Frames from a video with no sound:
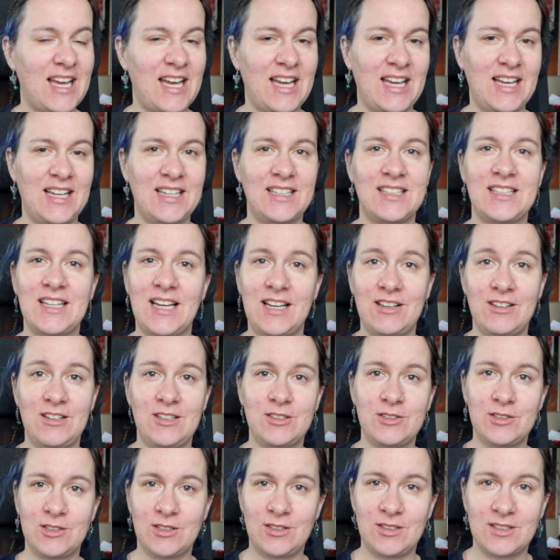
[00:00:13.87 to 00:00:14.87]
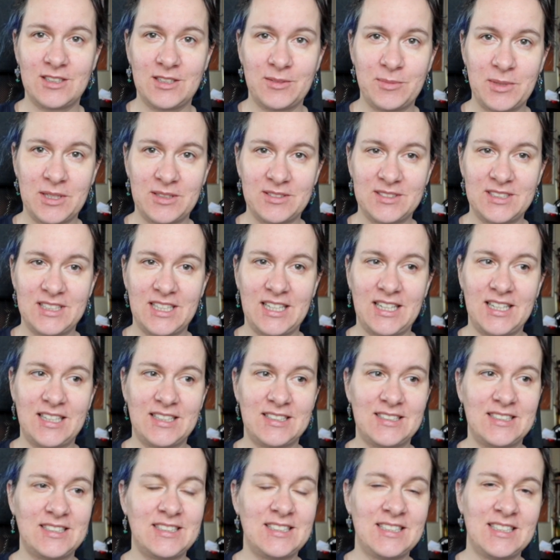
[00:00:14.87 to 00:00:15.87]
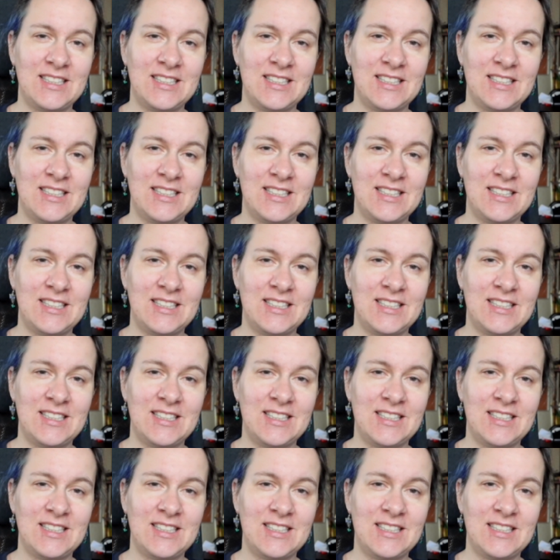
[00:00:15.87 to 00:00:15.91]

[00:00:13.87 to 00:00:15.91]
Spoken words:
and I'll talk about that